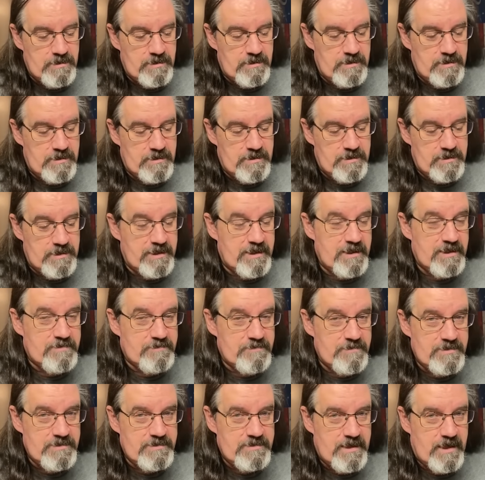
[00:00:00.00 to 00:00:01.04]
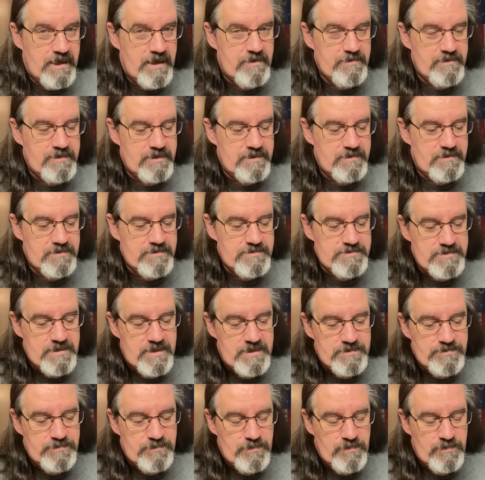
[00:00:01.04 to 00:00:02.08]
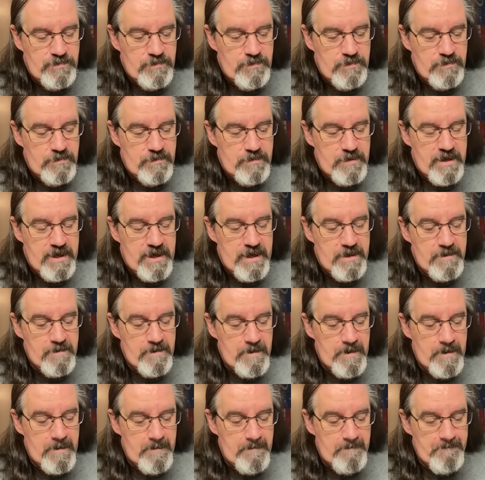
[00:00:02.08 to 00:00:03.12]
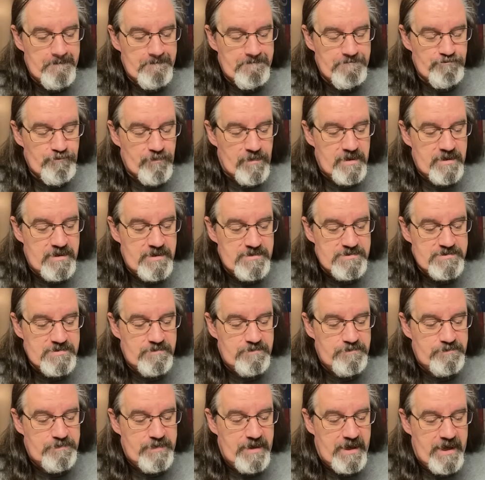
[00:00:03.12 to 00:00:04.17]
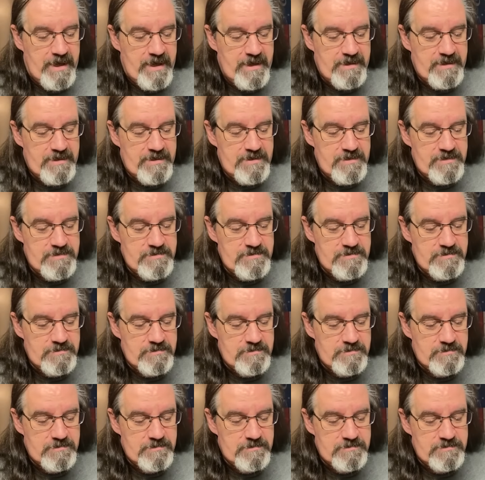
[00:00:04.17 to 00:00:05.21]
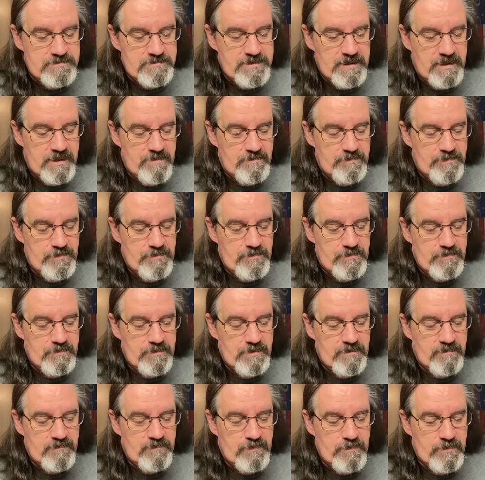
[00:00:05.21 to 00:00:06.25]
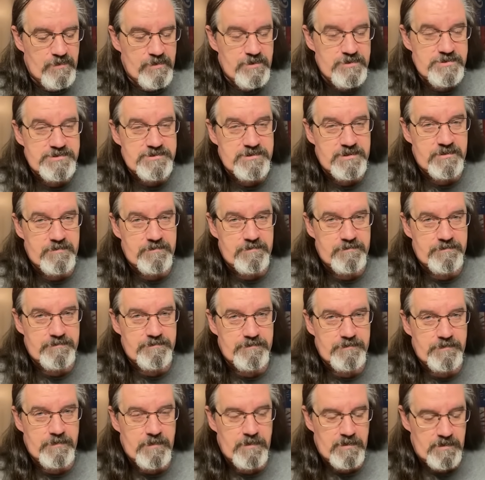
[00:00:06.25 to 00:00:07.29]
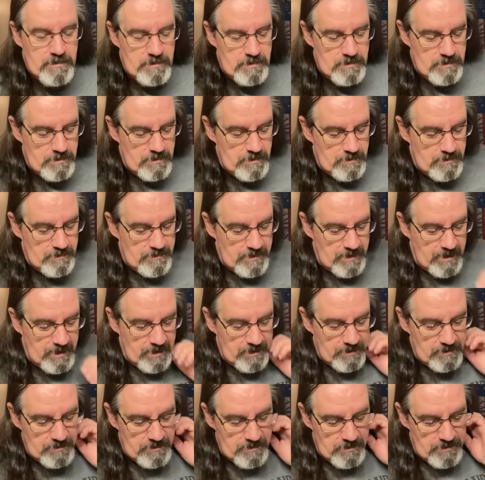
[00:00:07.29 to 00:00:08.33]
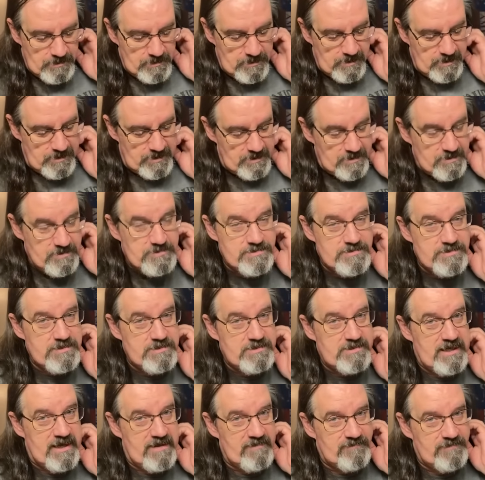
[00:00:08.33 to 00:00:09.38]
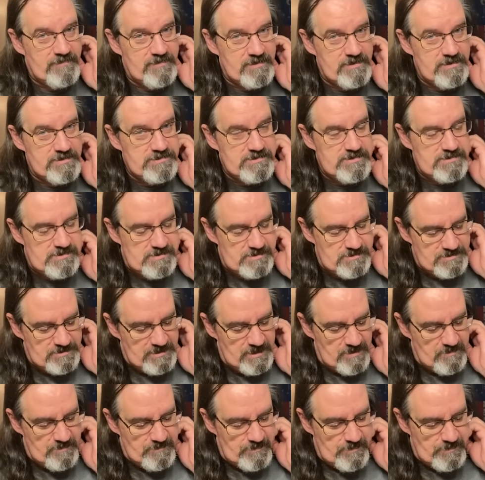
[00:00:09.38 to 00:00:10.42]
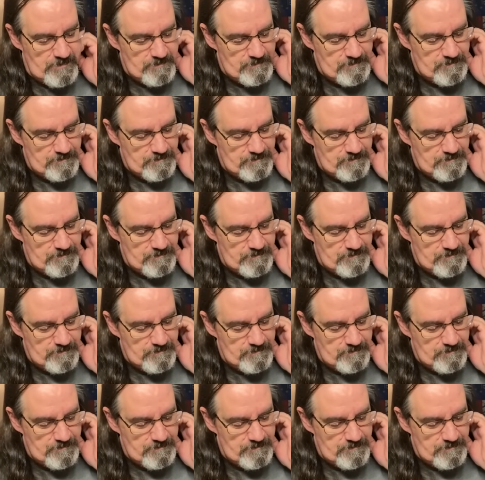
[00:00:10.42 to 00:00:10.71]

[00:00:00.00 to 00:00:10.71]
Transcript: in Hickman County, because that's where we were at, is a pagan temple of worship. Okay? Now here's the definition of temple.